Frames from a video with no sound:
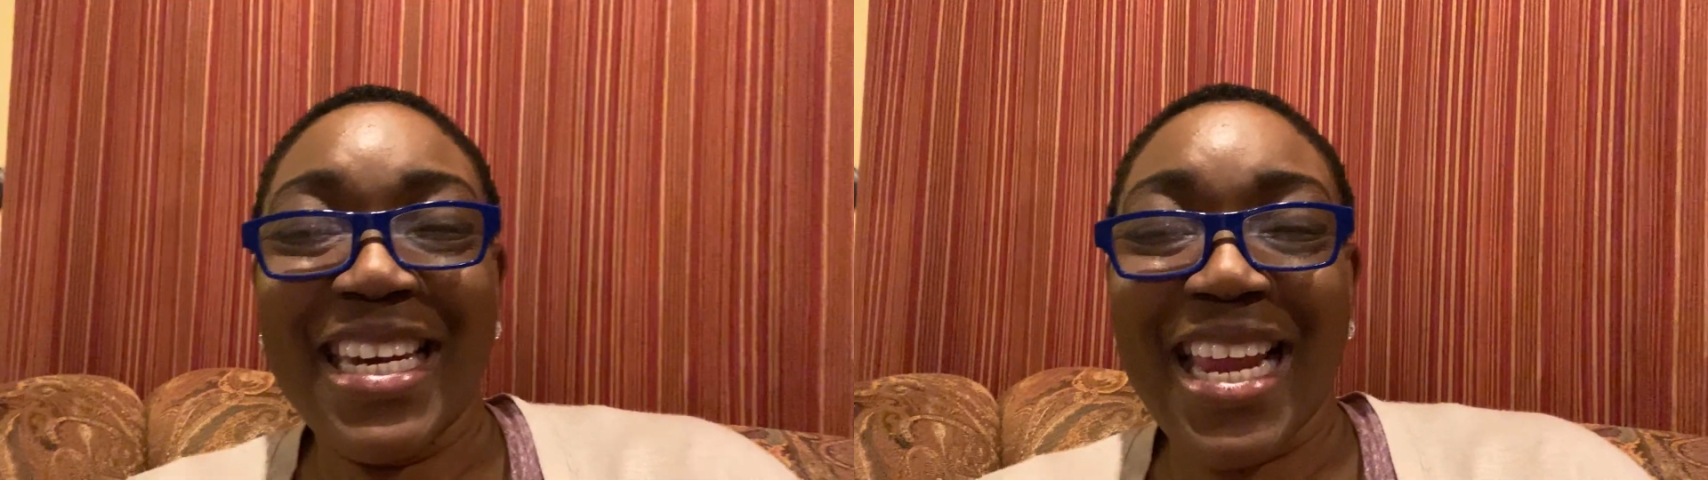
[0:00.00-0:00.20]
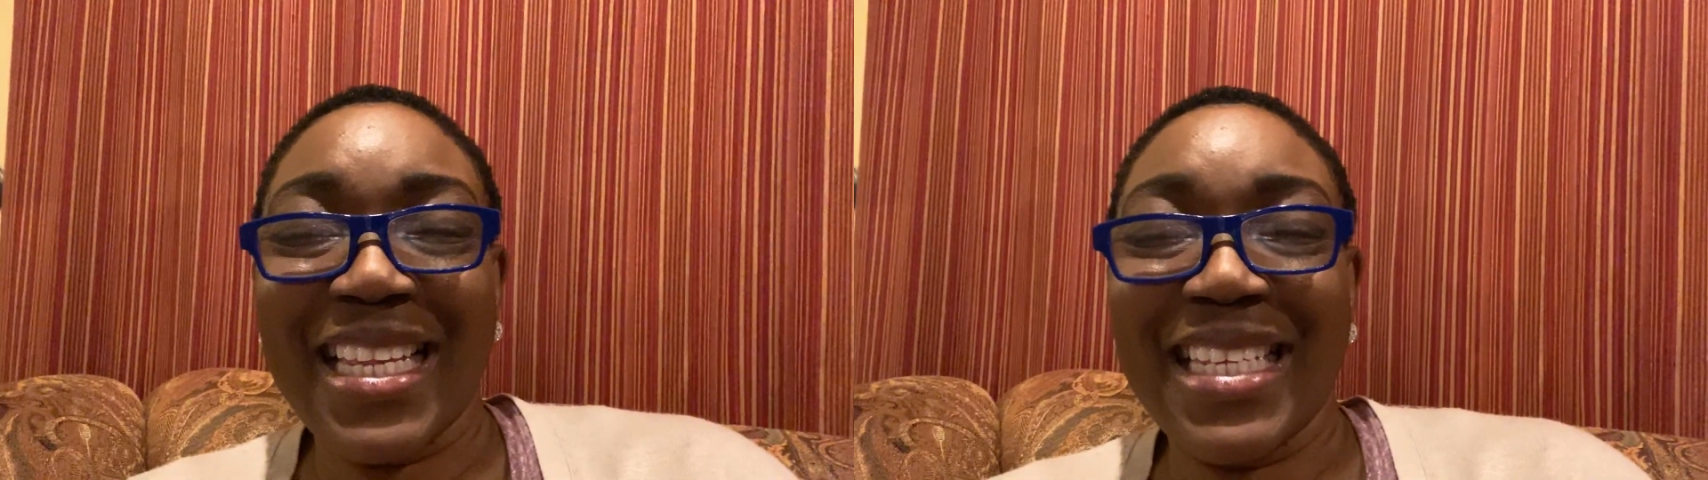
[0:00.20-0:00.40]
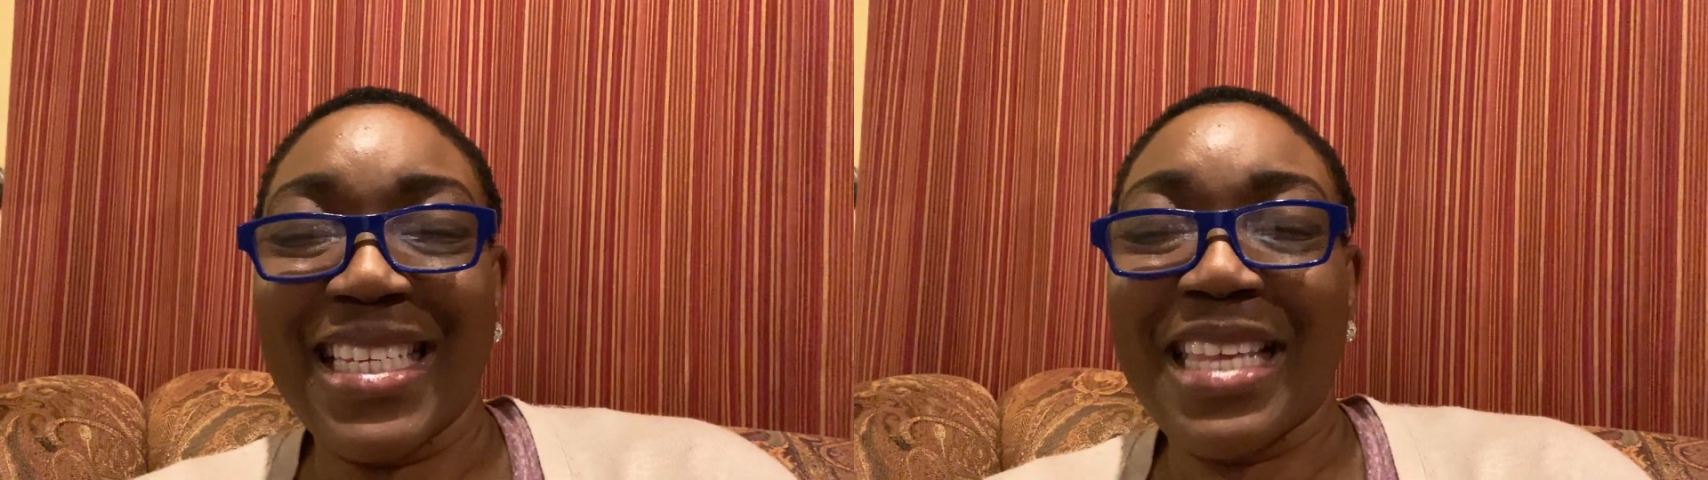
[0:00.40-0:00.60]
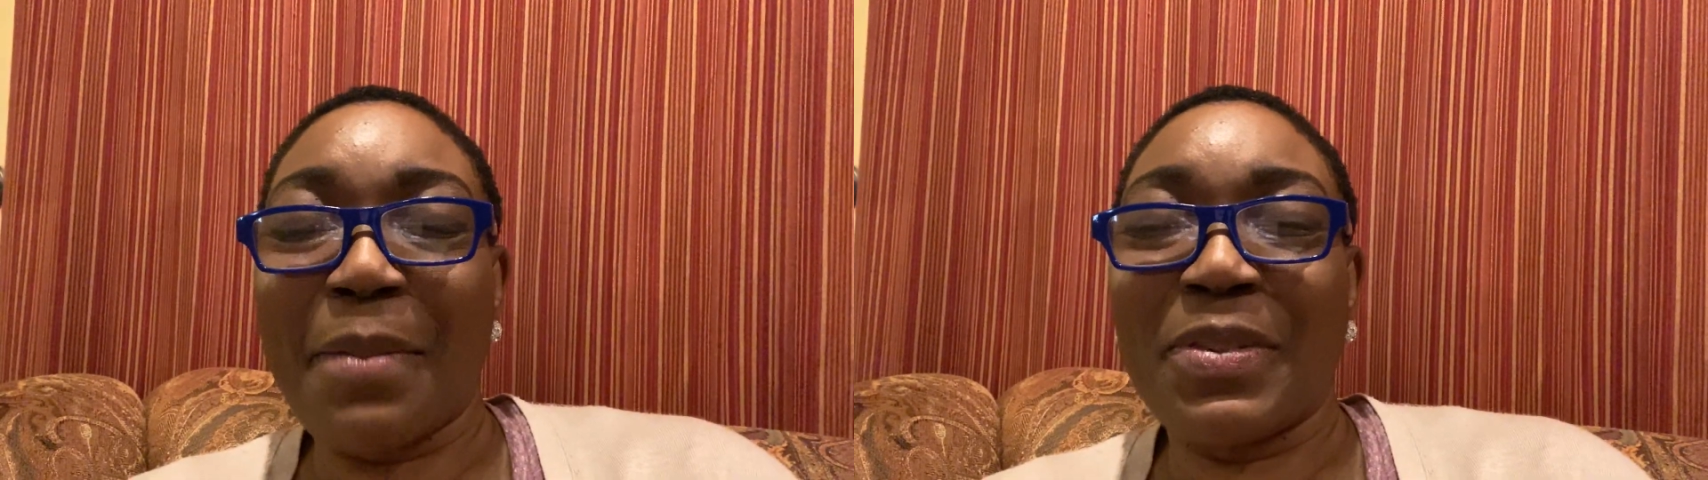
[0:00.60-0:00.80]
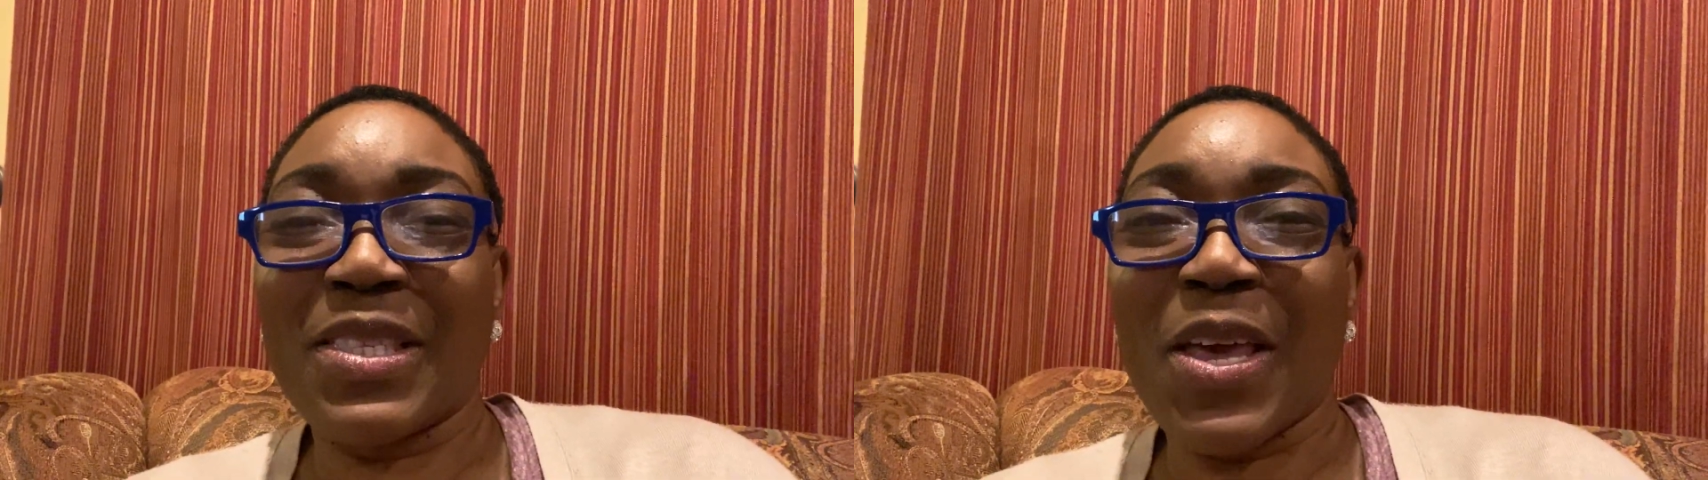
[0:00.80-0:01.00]
not in this
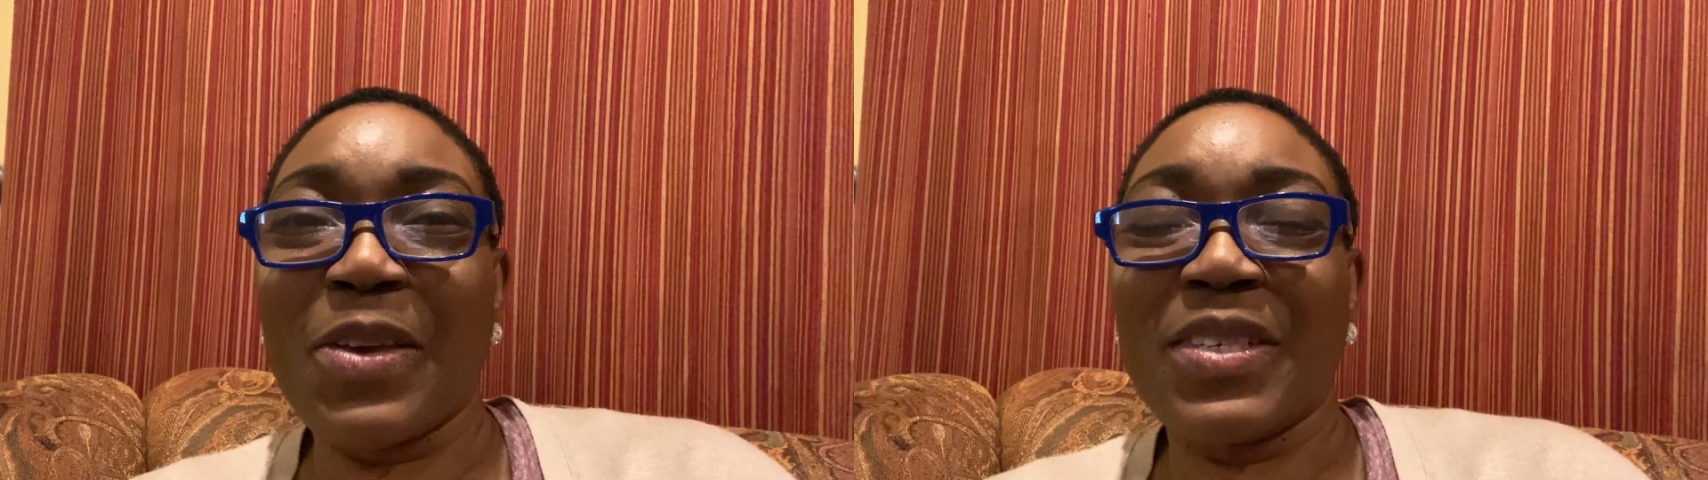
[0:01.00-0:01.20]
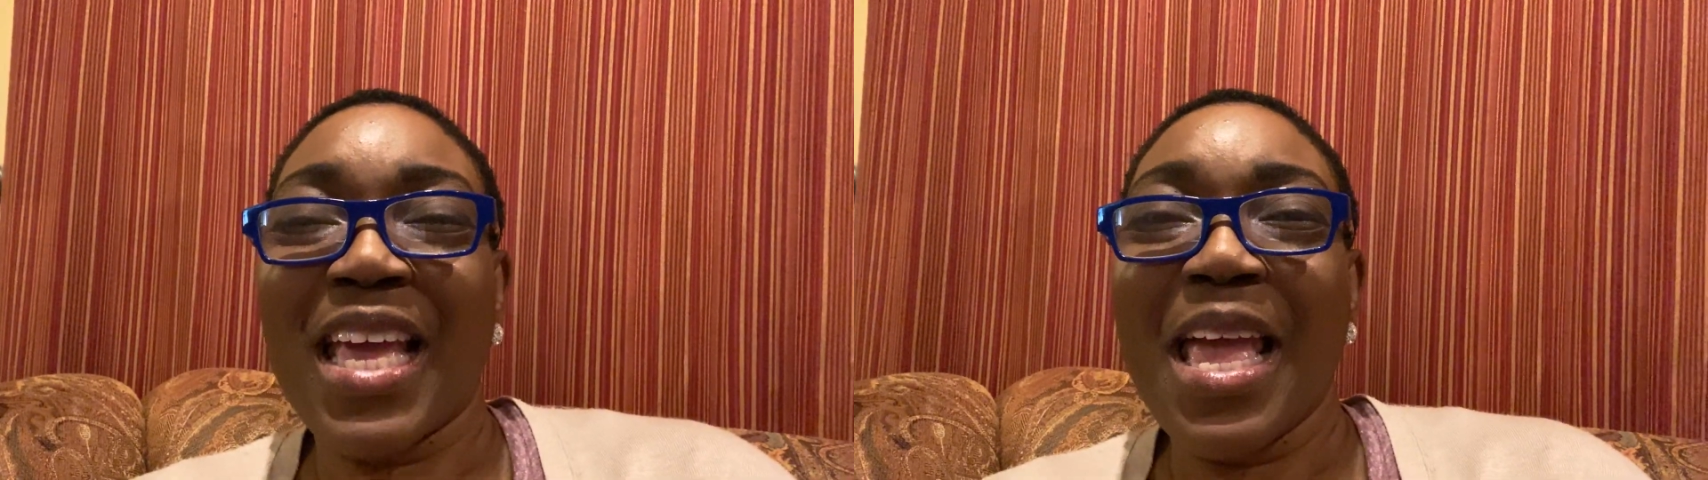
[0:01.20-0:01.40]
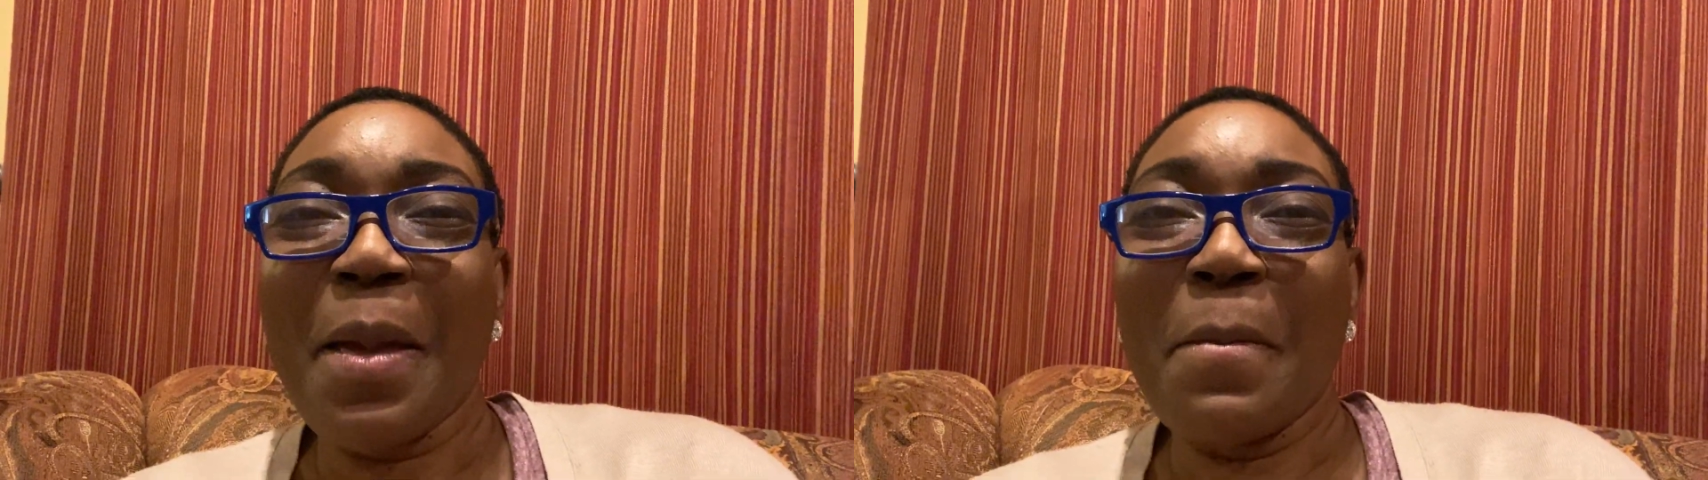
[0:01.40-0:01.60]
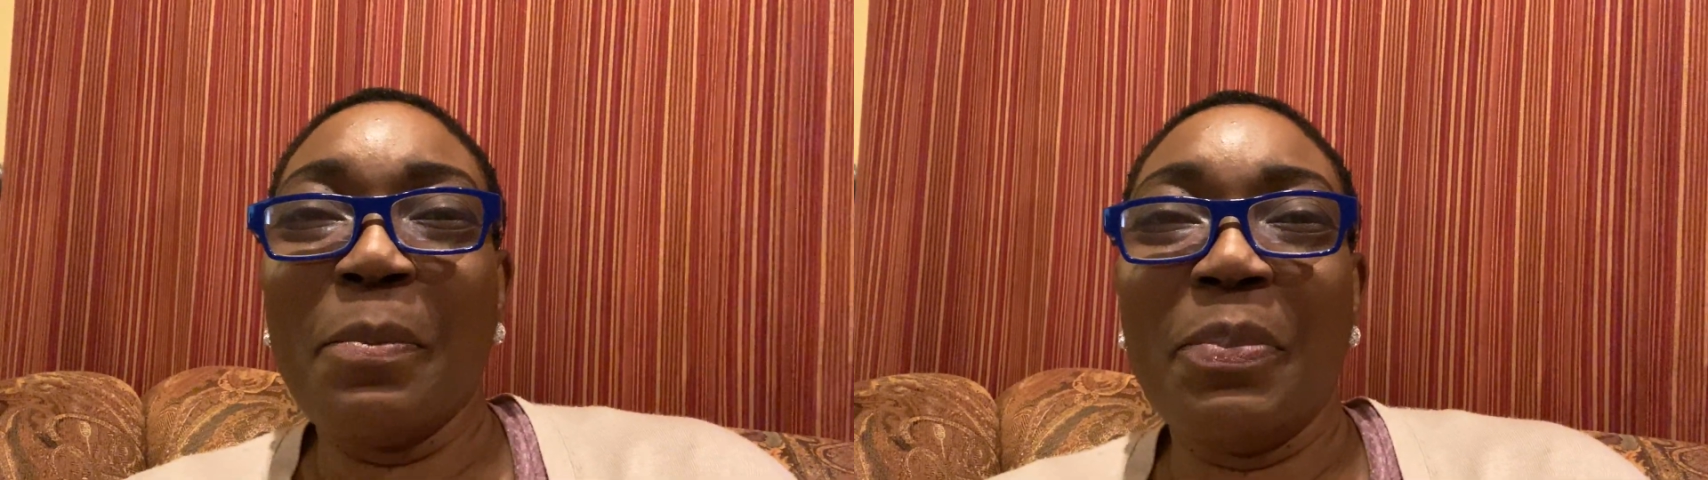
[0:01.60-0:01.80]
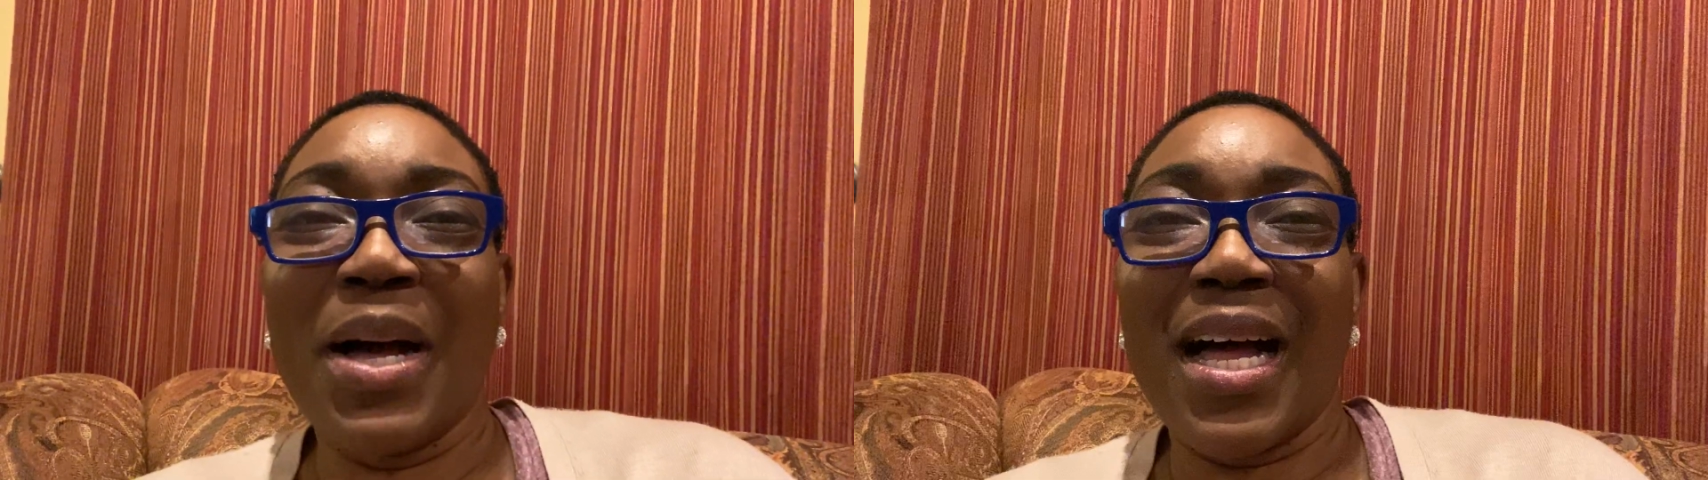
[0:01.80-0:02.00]
episode,
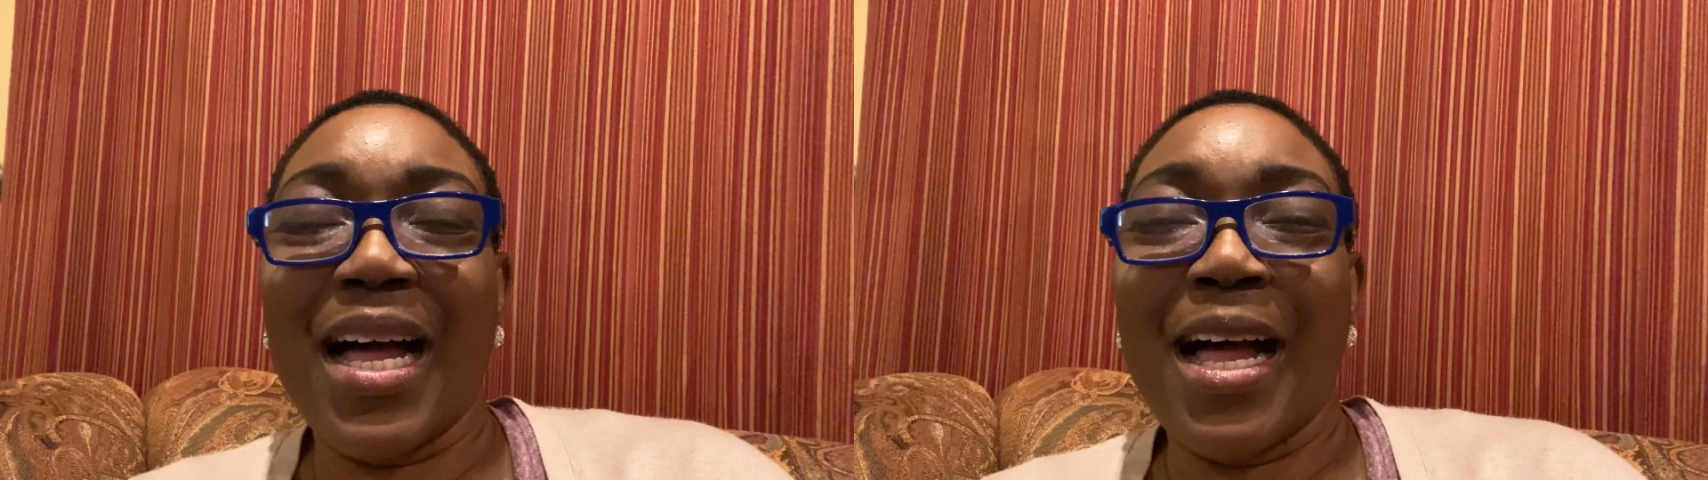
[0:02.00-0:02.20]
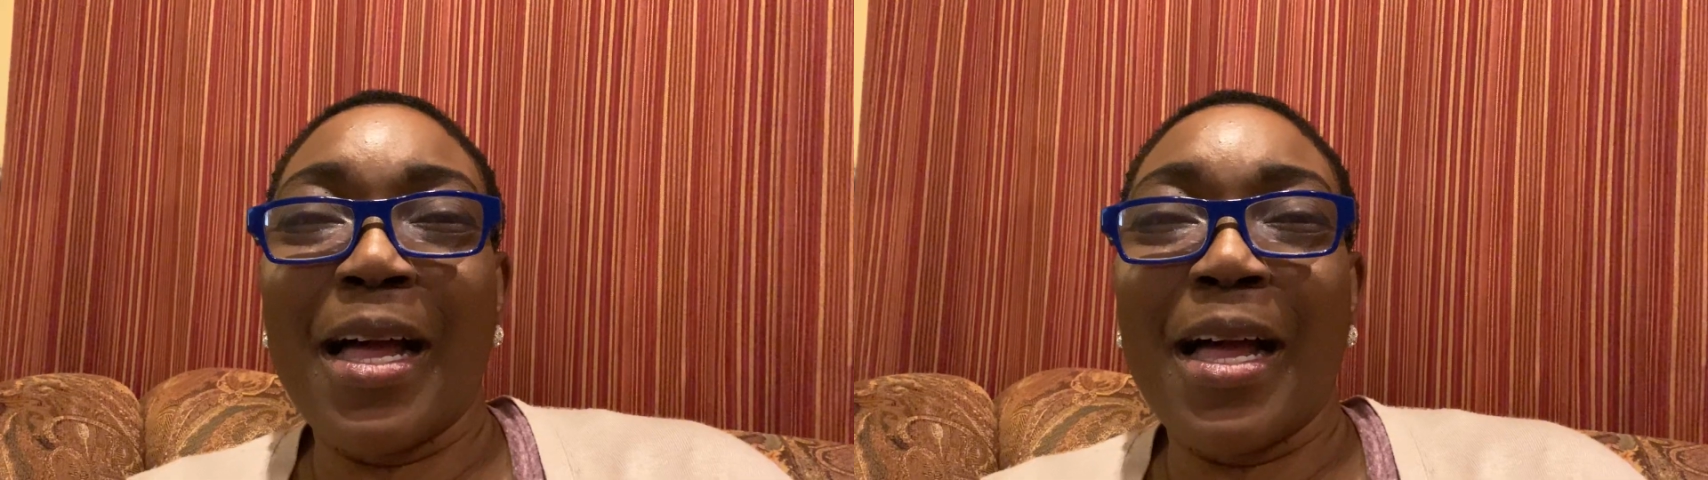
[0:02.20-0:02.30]
but